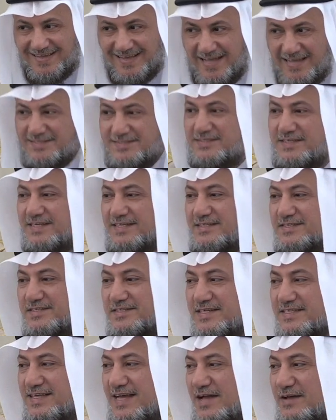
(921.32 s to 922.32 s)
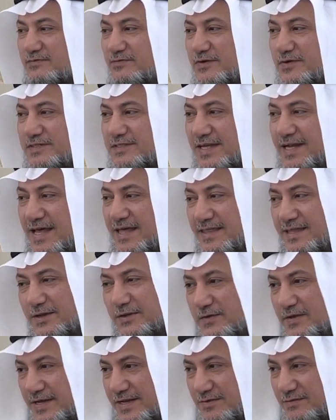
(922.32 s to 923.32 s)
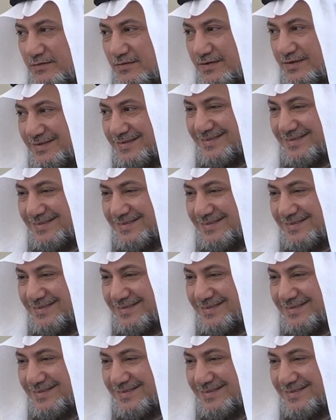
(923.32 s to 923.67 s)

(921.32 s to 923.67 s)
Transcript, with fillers: Until it is the time for salah, then he will leave.